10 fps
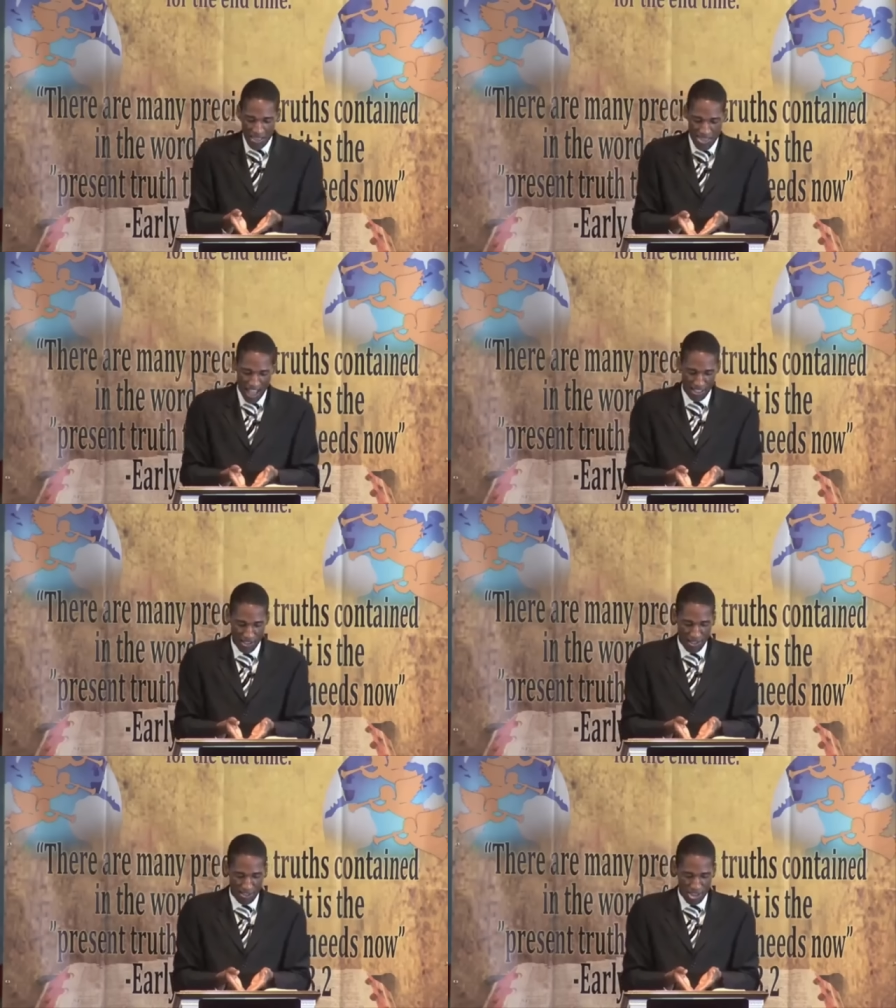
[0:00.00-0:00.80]
That
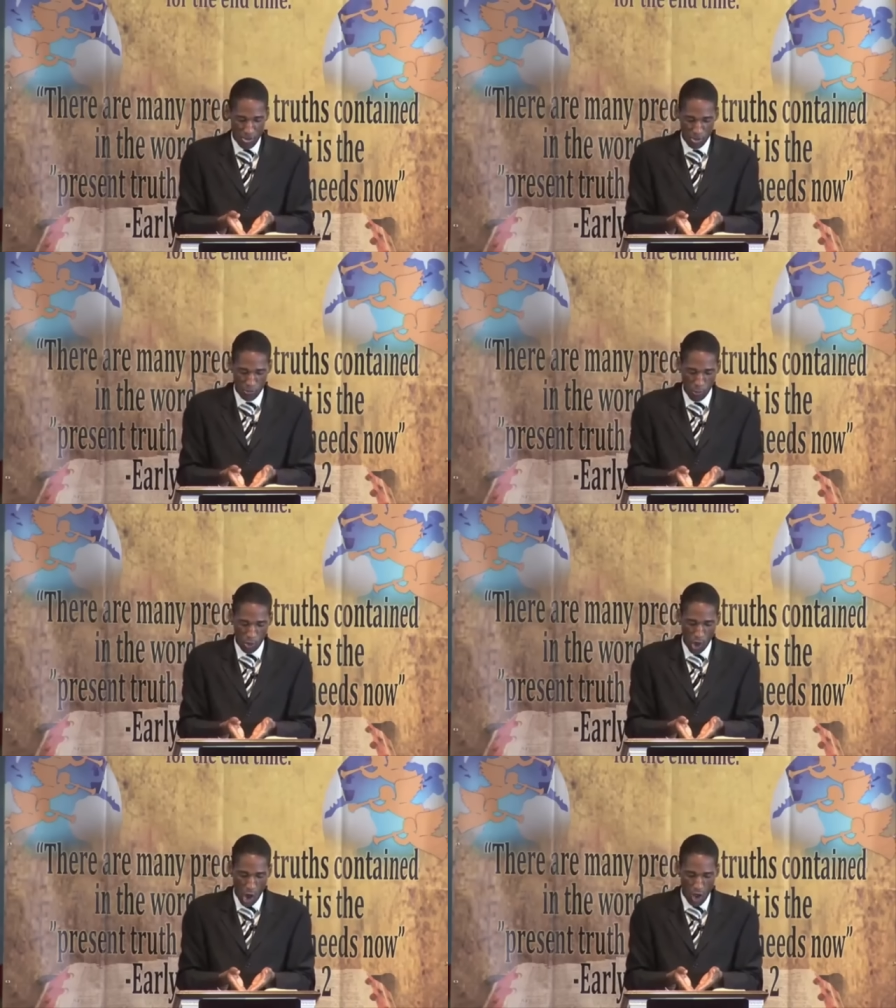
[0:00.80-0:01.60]
she was
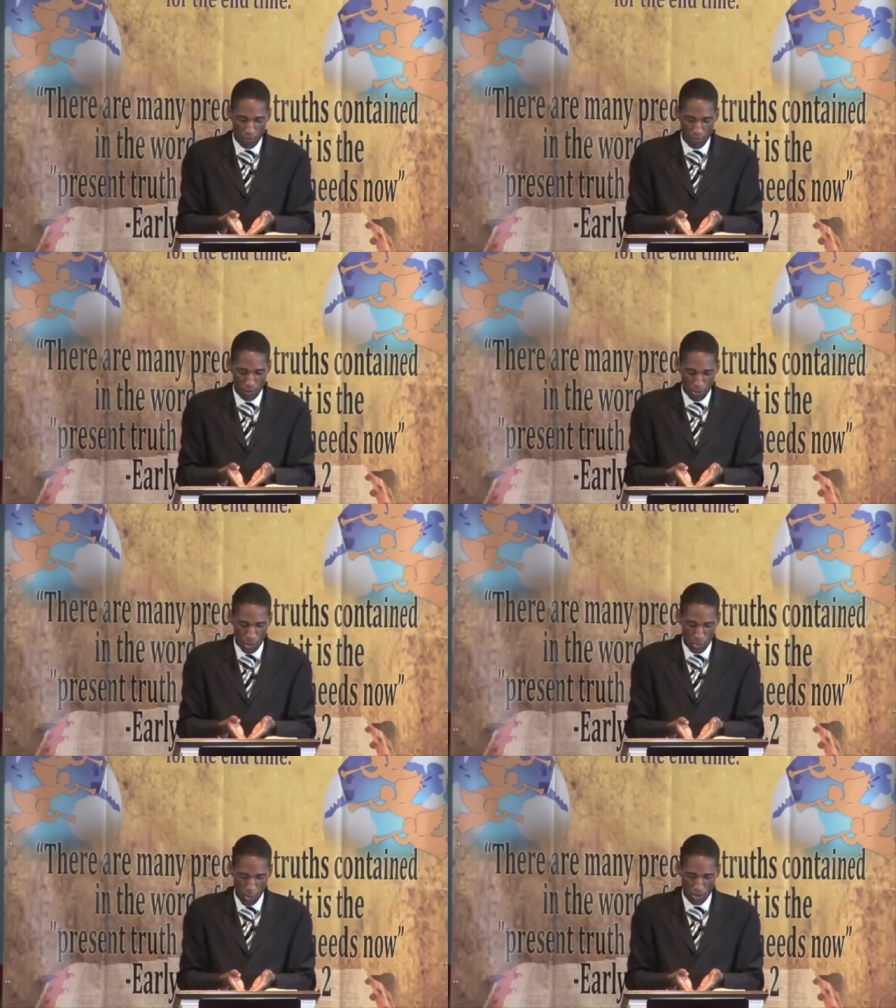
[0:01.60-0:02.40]
full of
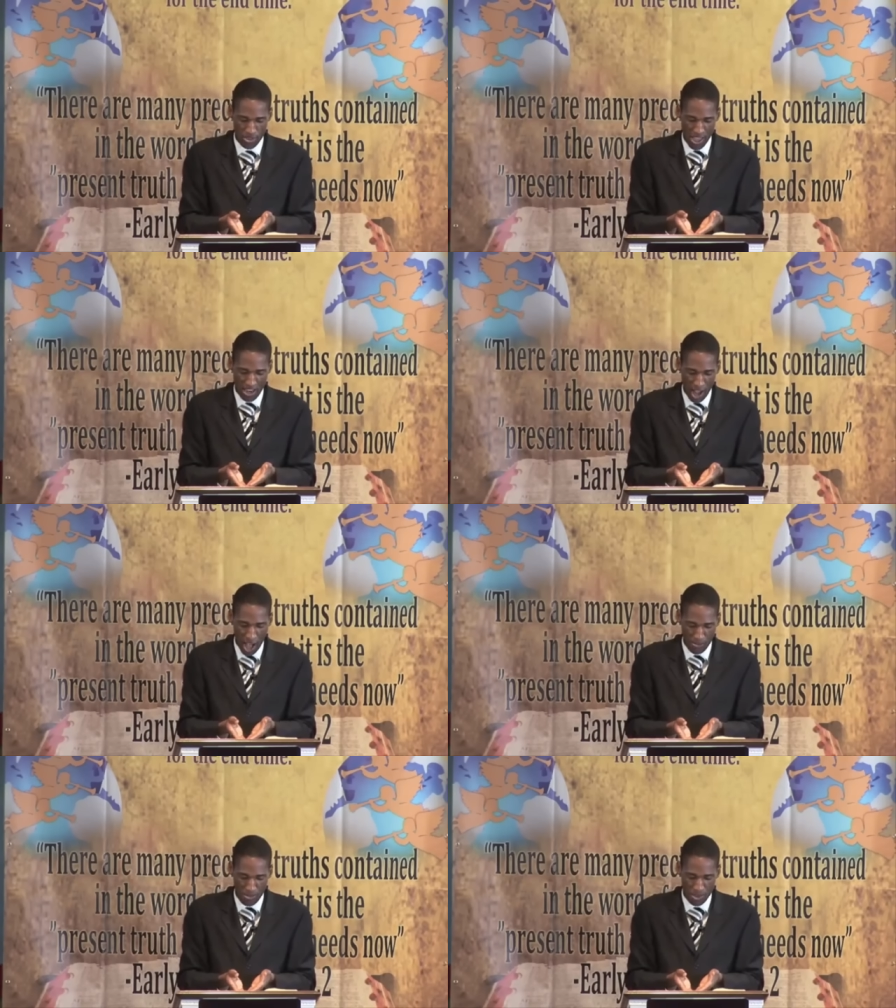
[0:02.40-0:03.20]
good works and
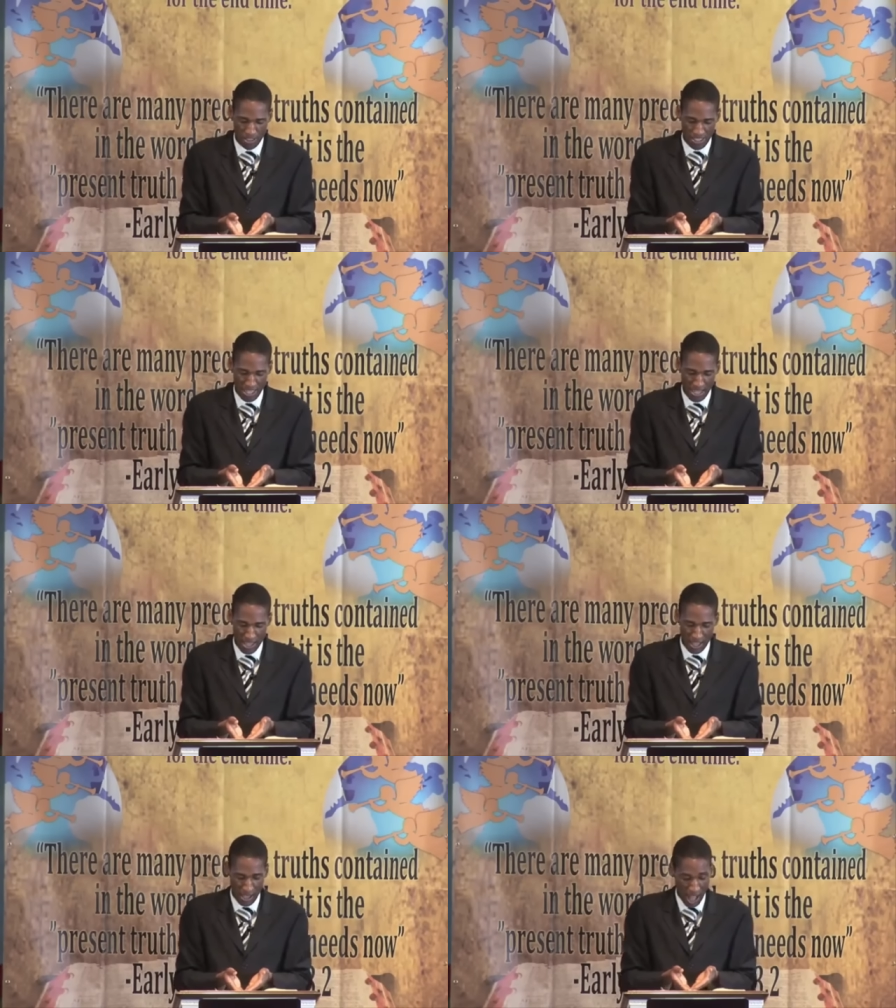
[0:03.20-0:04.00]
alms, de,
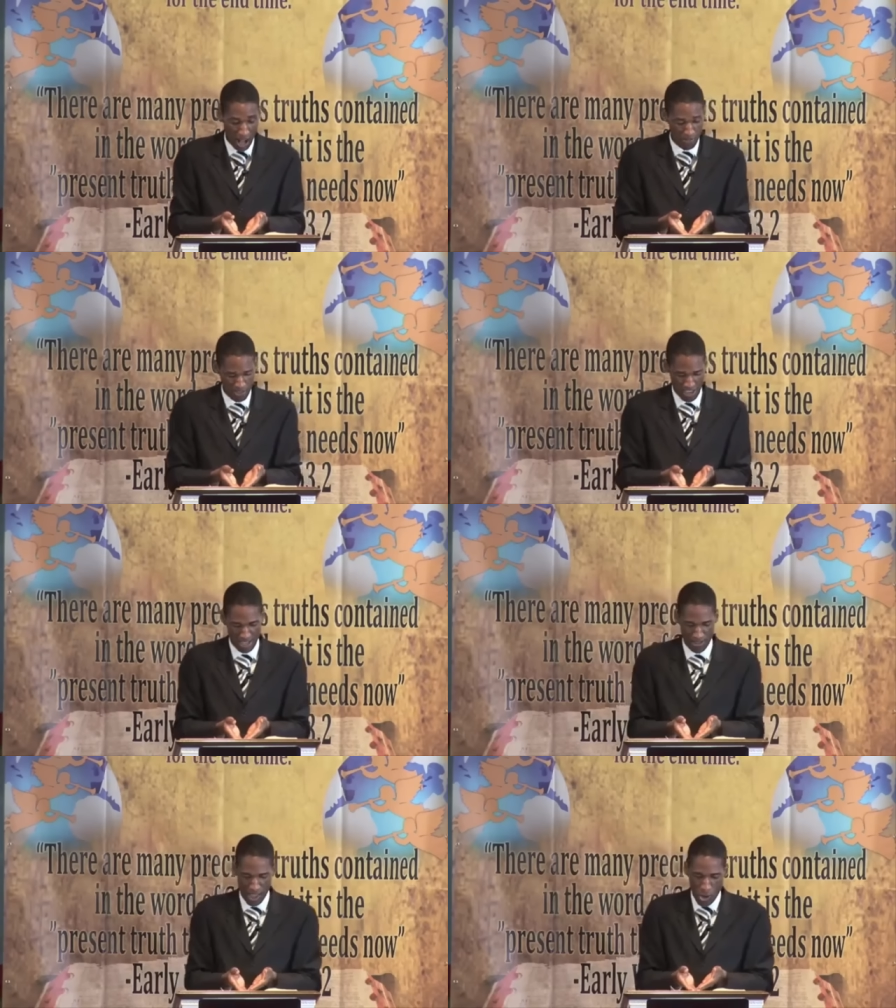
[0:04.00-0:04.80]
uh, alms
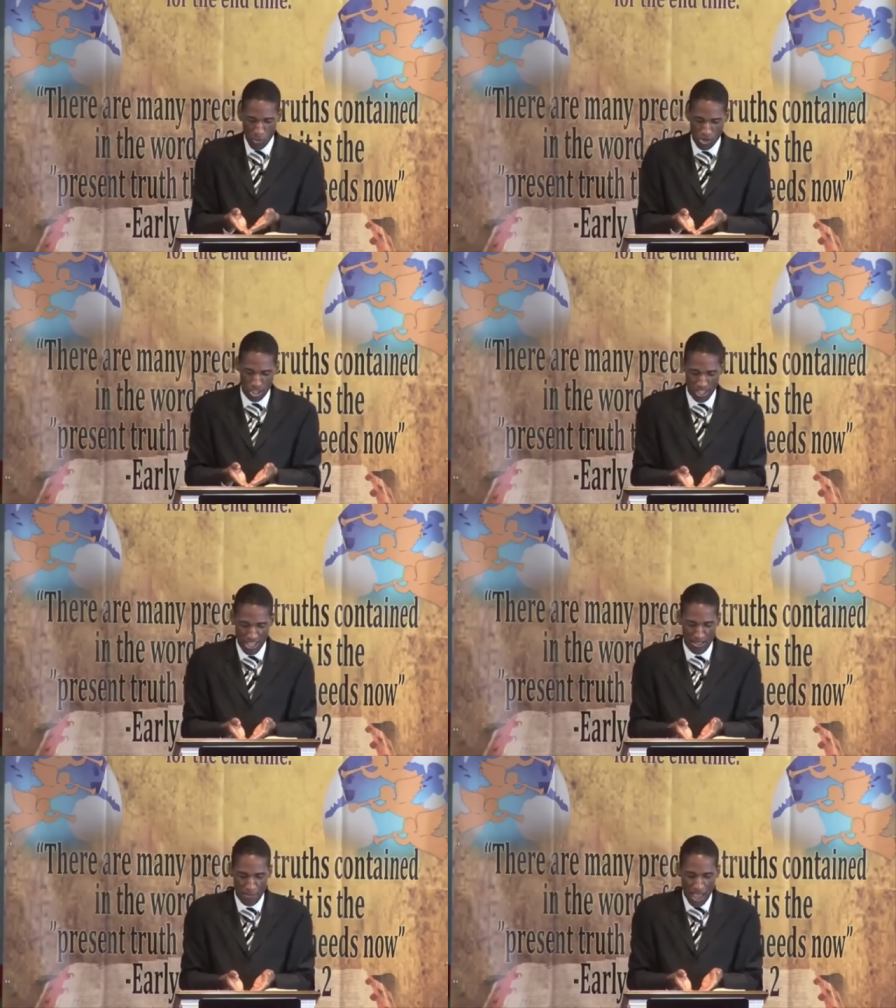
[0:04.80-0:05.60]
deeds, which she
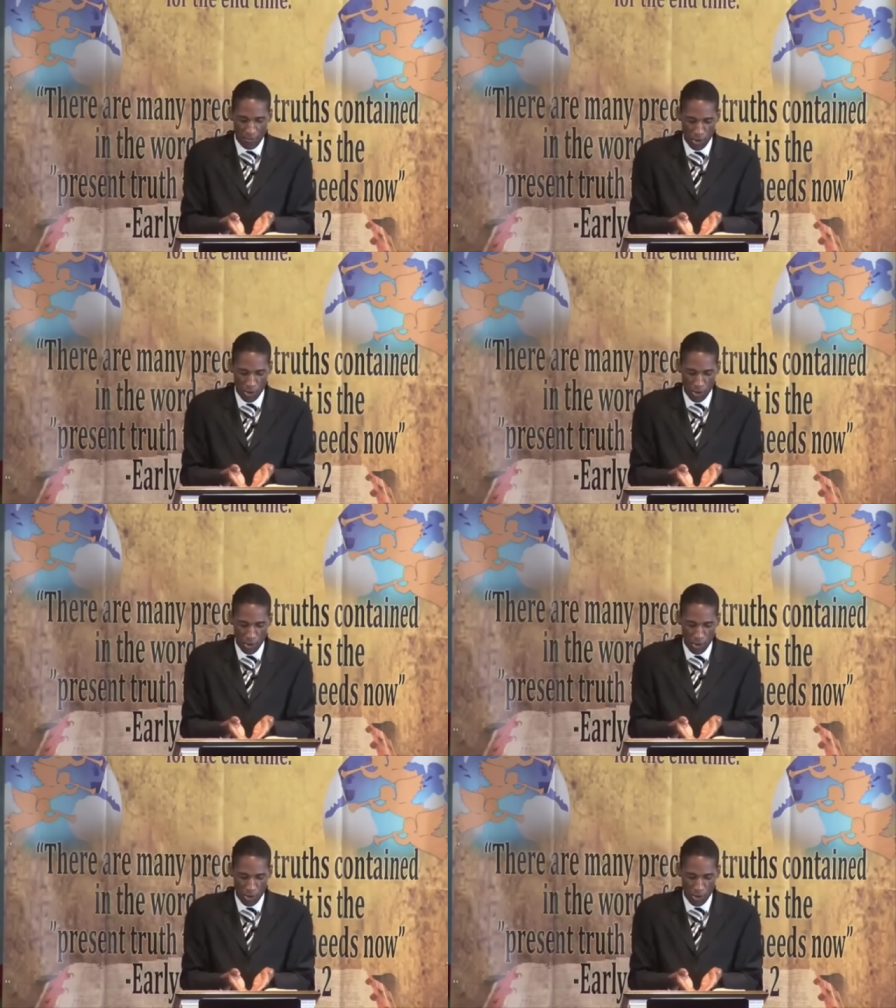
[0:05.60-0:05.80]
did.